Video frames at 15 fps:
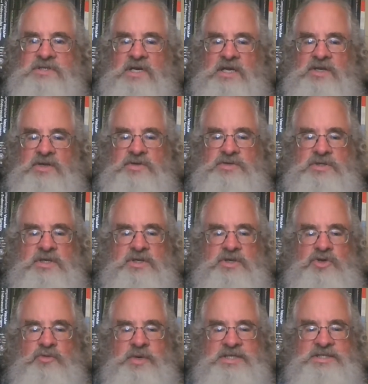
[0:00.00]
I usually
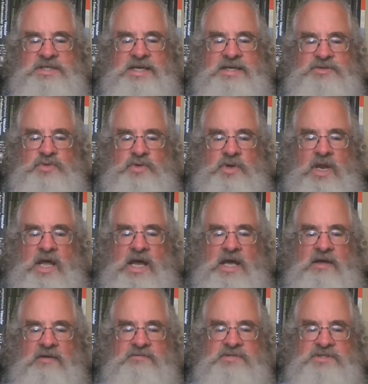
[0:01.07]
do my scheduled
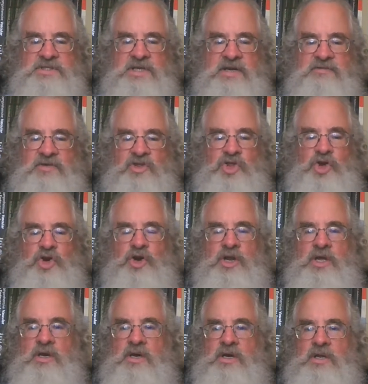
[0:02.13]
lives
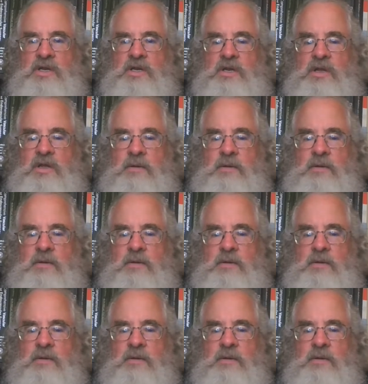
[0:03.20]
7:30 on